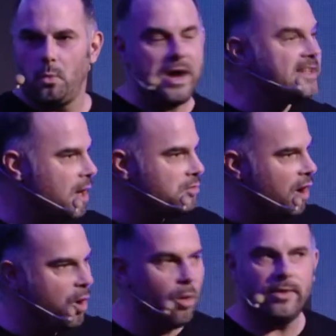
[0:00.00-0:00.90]
We don't
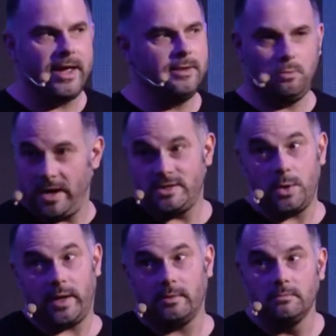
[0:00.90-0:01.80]
know what we're
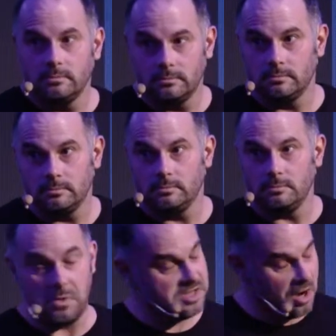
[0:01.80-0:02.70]
doing.
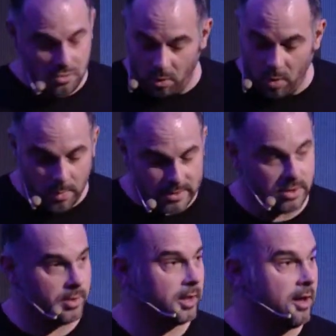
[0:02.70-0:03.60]
We don't know what we're
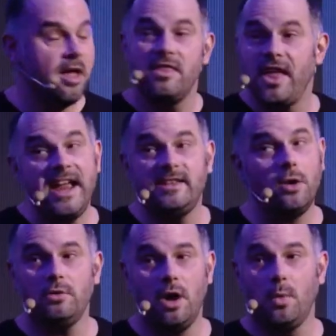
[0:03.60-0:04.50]
doing. They
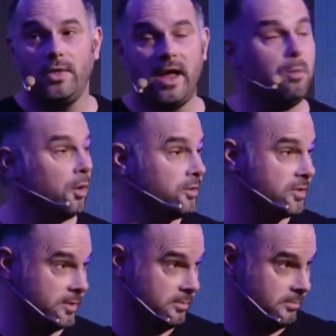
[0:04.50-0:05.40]
don't know what they
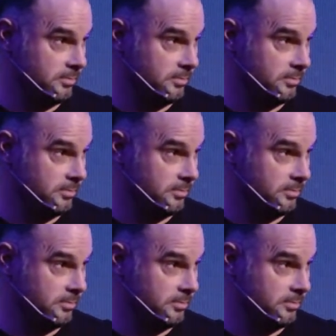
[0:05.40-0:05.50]
want.